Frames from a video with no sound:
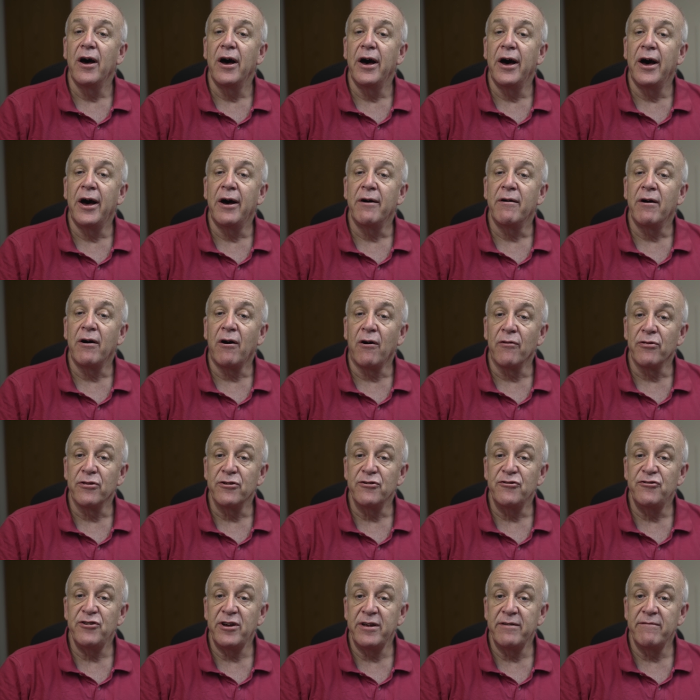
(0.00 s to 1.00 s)
On the
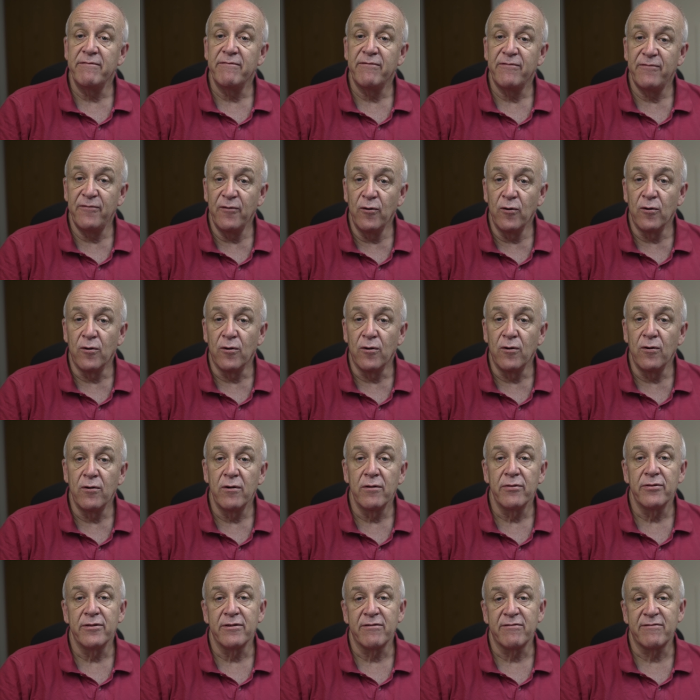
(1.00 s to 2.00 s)
Gen
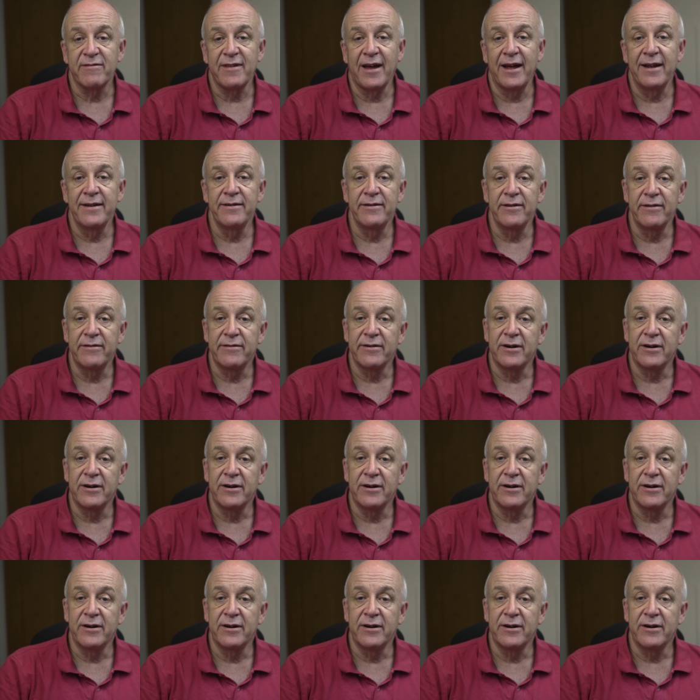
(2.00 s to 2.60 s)
4, the standard